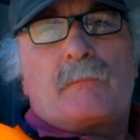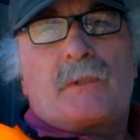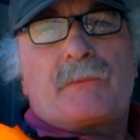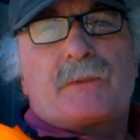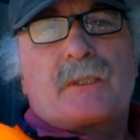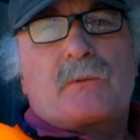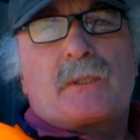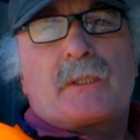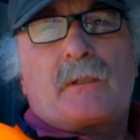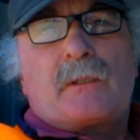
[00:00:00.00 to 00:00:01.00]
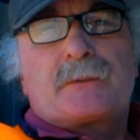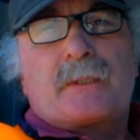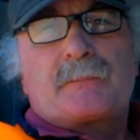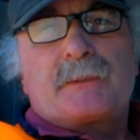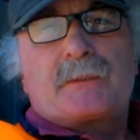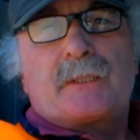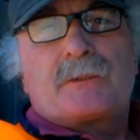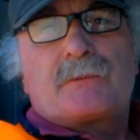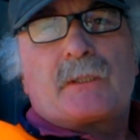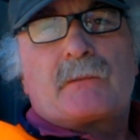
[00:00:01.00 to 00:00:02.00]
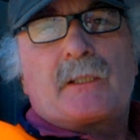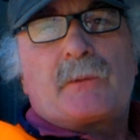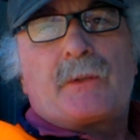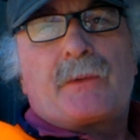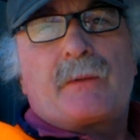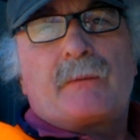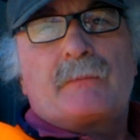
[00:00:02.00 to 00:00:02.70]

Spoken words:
But if you stick with it, guys, trust me, it's really, really worth it.